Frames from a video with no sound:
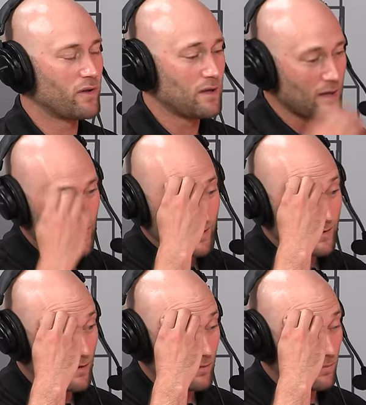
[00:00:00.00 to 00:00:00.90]
And,
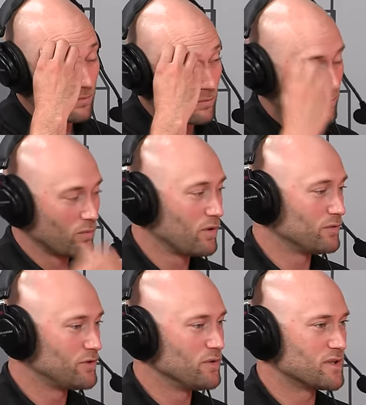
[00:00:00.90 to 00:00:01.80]
you know,
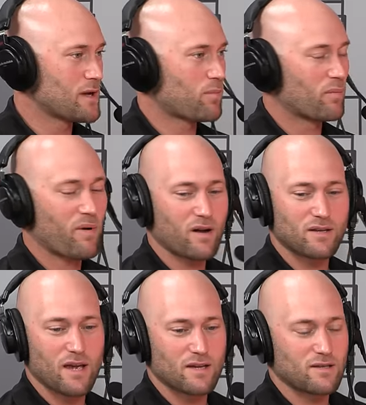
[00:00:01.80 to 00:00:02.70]
we'll do a separate
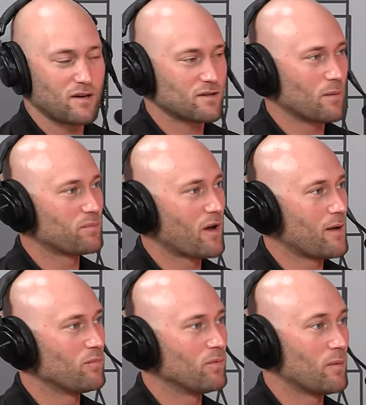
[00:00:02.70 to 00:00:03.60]
podcast here
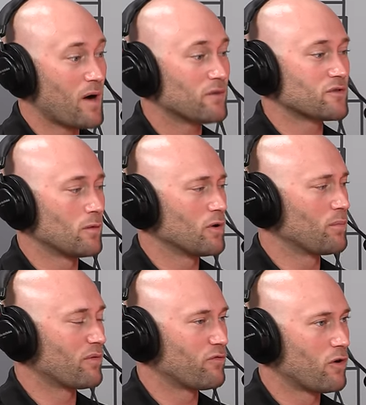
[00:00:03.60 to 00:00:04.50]
sometime about terminal
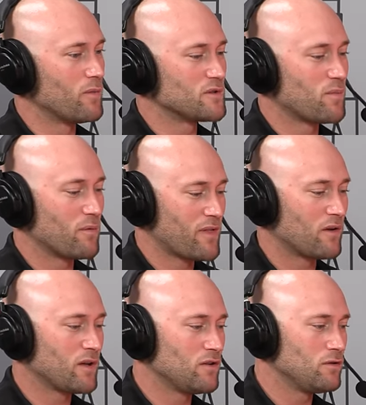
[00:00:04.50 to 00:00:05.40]
performance, but
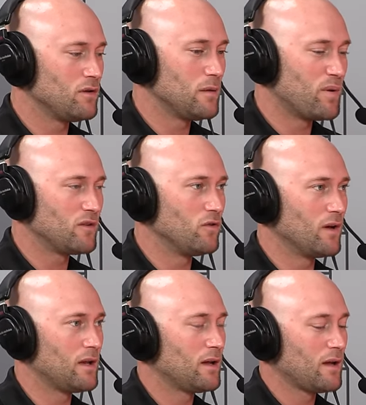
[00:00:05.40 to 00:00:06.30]
without getting too deep into
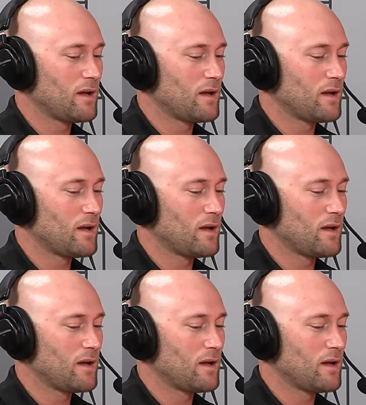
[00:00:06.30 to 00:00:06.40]
it,